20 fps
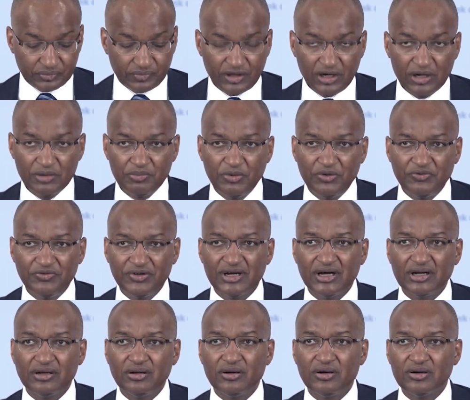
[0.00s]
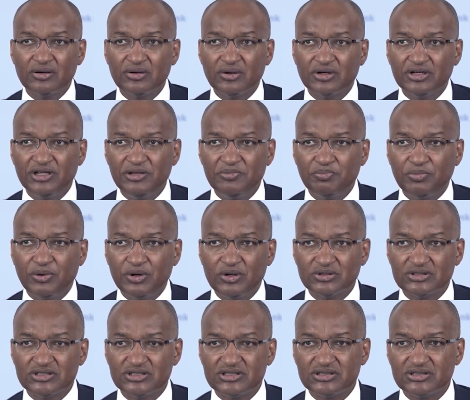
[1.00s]
Moving along on
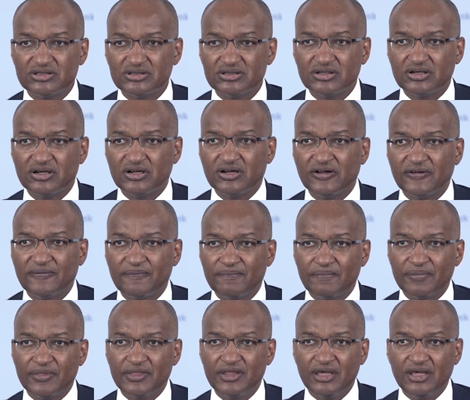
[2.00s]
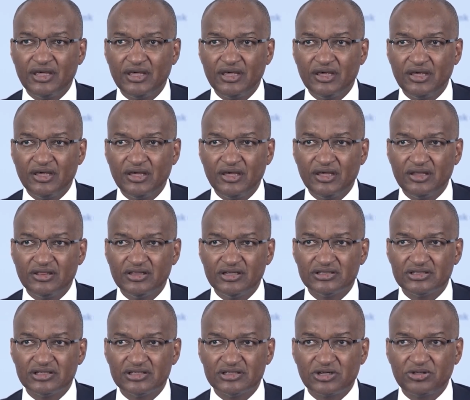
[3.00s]
imports, this
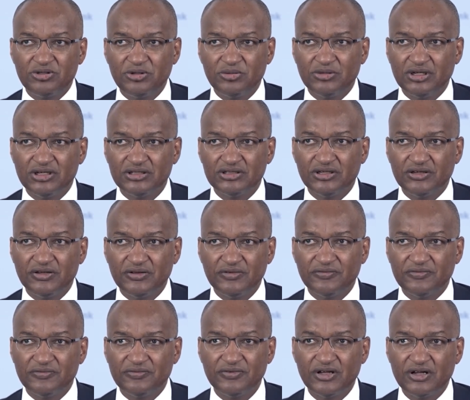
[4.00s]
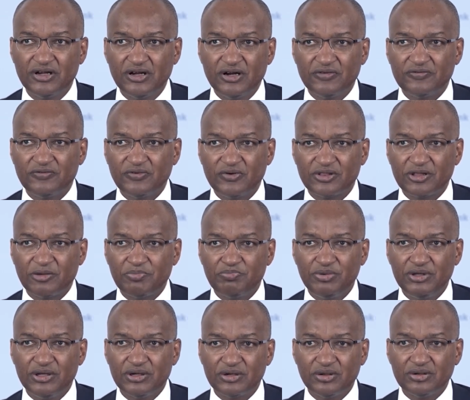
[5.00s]
is the cumulative for the
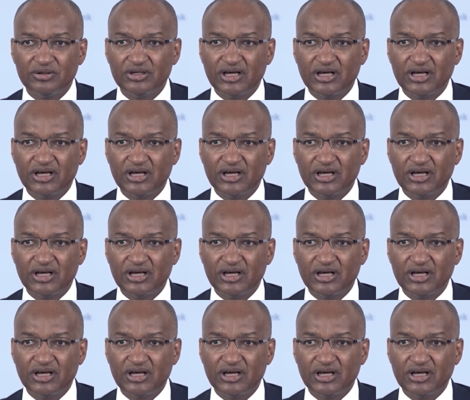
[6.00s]
period.